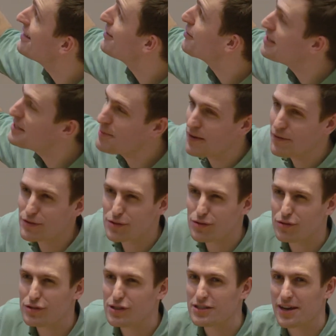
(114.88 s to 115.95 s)
these mindfulness
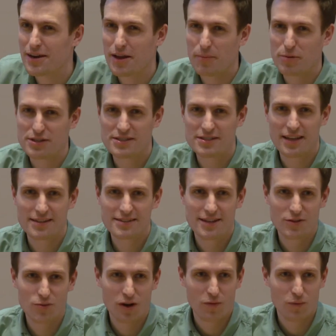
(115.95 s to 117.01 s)
courses are here about 6
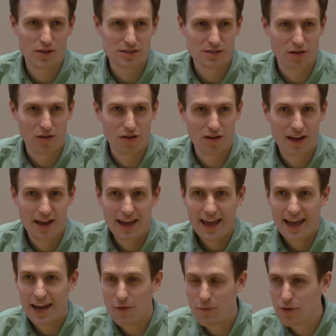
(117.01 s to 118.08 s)
to 12 weeks long,
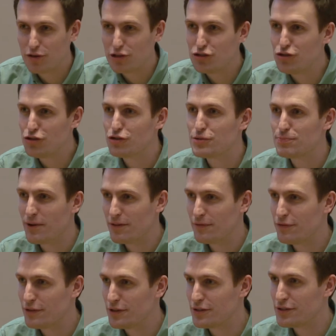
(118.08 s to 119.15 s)
and if we reduce
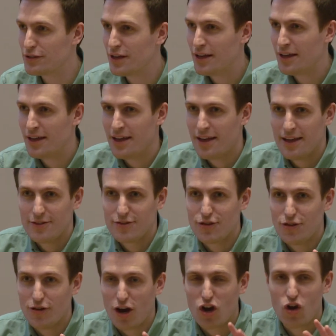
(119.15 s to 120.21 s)
mindfulness
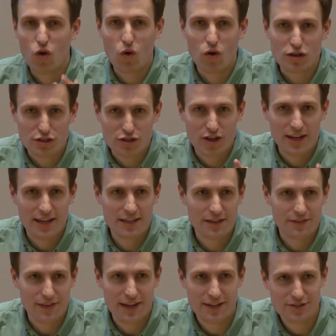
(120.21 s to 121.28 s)
to a course, to an
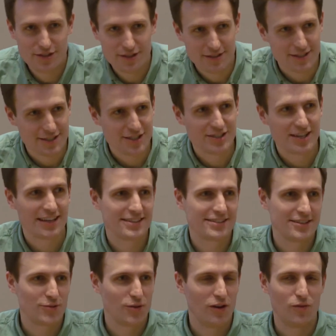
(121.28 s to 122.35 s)
intervention, to 6
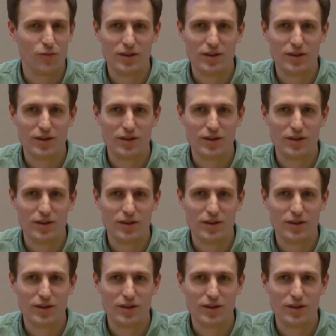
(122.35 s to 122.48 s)
to 12